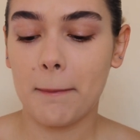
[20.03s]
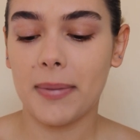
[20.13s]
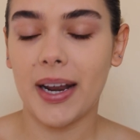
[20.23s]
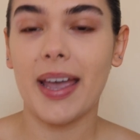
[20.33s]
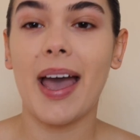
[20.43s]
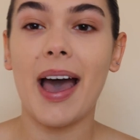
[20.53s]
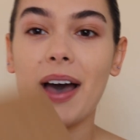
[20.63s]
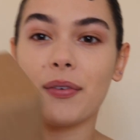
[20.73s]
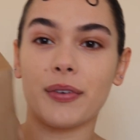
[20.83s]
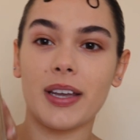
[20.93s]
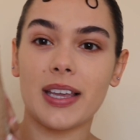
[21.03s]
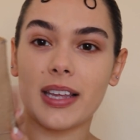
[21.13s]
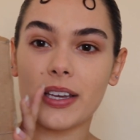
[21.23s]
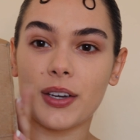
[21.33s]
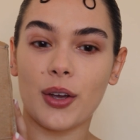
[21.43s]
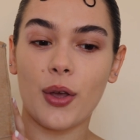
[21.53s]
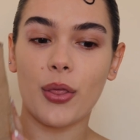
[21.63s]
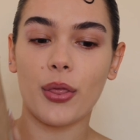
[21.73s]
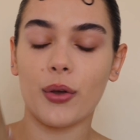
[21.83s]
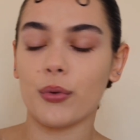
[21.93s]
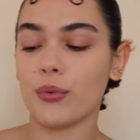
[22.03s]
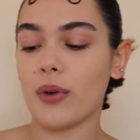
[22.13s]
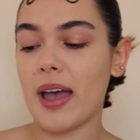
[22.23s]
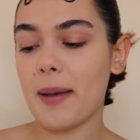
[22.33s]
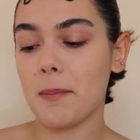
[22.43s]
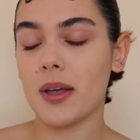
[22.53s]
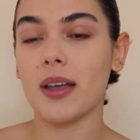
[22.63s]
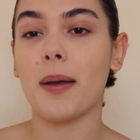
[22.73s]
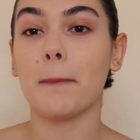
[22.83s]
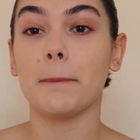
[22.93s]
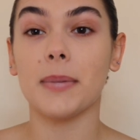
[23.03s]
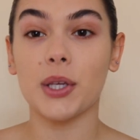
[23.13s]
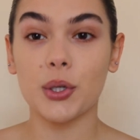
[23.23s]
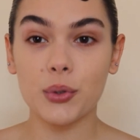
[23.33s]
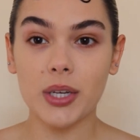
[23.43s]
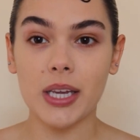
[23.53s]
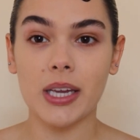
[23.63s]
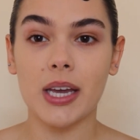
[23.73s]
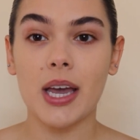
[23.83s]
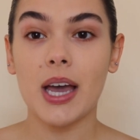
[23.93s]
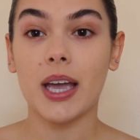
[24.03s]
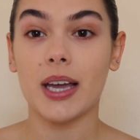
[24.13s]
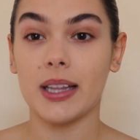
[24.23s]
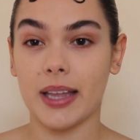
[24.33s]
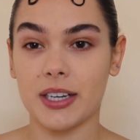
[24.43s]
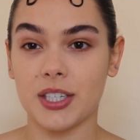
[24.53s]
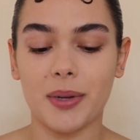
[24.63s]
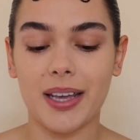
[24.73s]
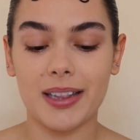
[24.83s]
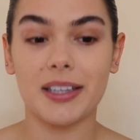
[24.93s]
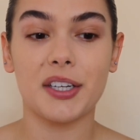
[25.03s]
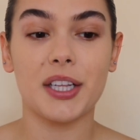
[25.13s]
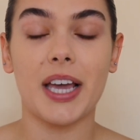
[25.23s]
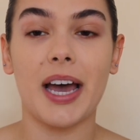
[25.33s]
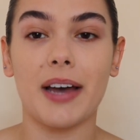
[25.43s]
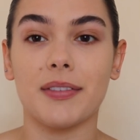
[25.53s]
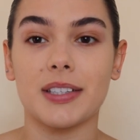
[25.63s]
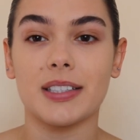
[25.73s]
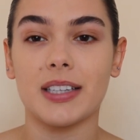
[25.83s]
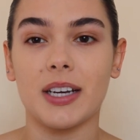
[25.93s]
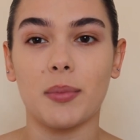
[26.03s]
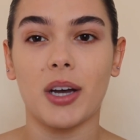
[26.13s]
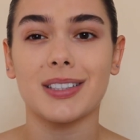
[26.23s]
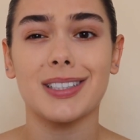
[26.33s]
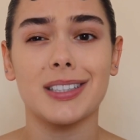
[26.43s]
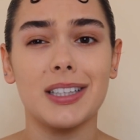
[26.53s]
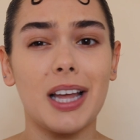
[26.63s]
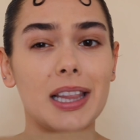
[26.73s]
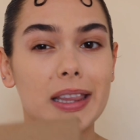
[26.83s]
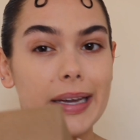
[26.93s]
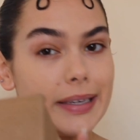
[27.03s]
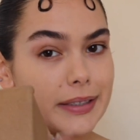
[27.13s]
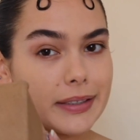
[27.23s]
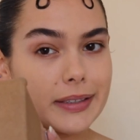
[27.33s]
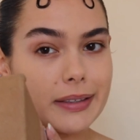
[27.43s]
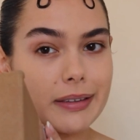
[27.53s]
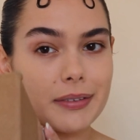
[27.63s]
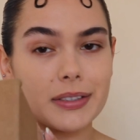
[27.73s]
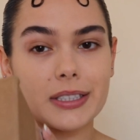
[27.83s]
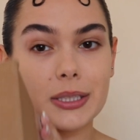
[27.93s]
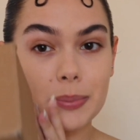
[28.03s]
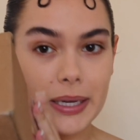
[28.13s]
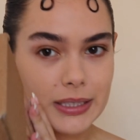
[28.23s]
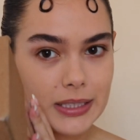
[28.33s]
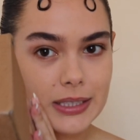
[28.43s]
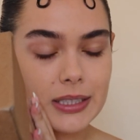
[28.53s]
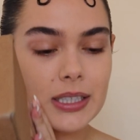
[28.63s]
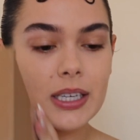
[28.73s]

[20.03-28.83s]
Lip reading: But I have right here the REM Beauty collection. I literally have this entire box. It's a lot lighter than I was expecting,